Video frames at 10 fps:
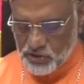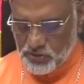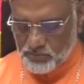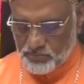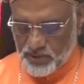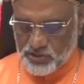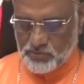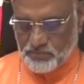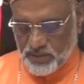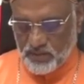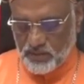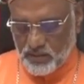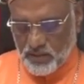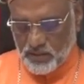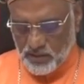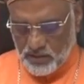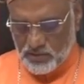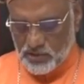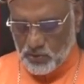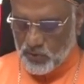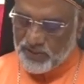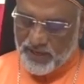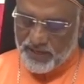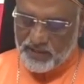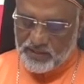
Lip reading: must be in solidarity